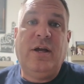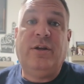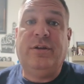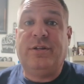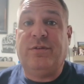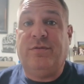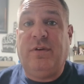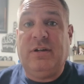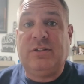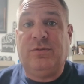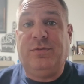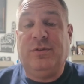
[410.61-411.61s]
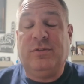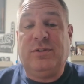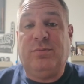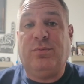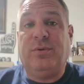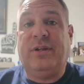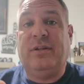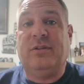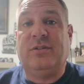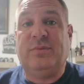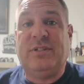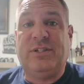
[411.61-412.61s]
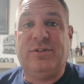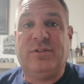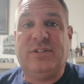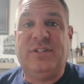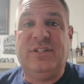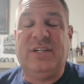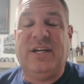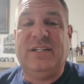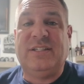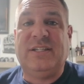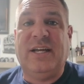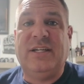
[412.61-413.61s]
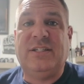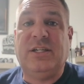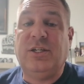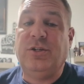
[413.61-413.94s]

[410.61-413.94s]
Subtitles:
You're using fossil fuels to bring those materials to the United States.